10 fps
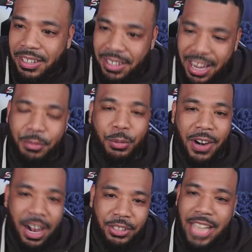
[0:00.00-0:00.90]
everywhere
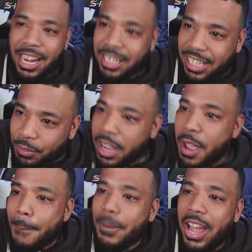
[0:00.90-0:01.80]
outside of Cleveland.
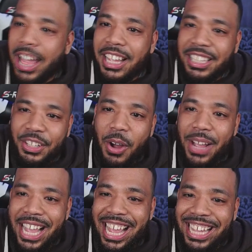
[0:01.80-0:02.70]
But, you know,
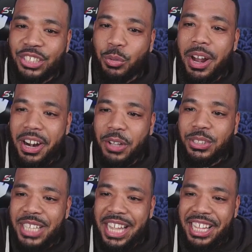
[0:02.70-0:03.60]
it's one of those
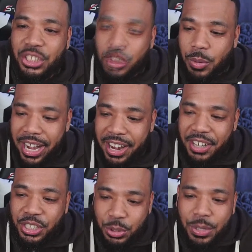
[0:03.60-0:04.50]
things to where
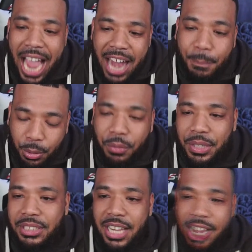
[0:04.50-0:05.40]
you got to prove
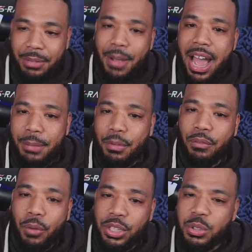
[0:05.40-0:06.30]
it to everybody
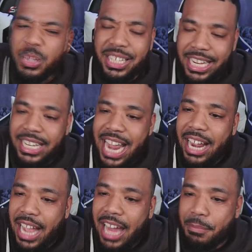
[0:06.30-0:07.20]
before you can get that
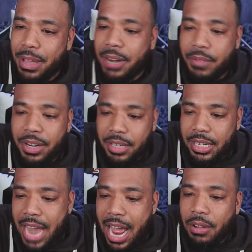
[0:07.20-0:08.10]
kind of benefit of the
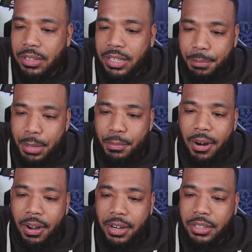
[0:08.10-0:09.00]
doubt. And people are
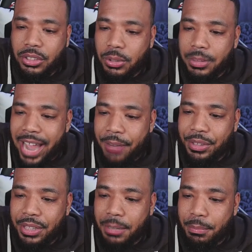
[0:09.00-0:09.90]
going to assume that
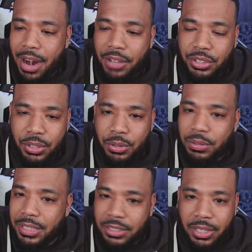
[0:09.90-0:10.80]
everything the Browns do
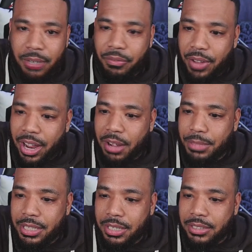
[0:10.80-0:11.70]
is going to fail,
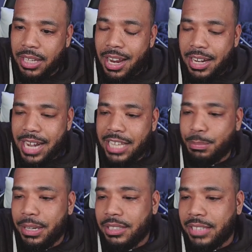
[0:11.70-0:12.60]
because that's
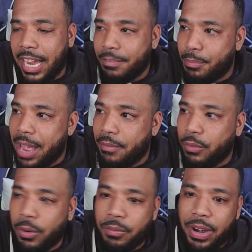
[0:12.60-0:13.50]
been a safe bet
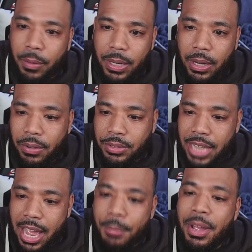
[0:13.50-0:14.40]
for a very long
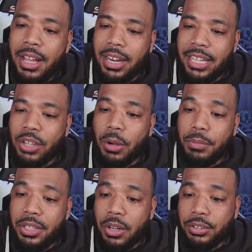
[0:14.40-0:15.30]
time. Let's hope
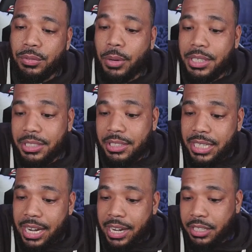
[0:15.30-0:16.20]
that those fortunes
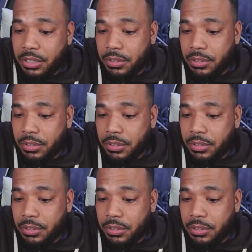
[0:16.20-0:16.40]
change.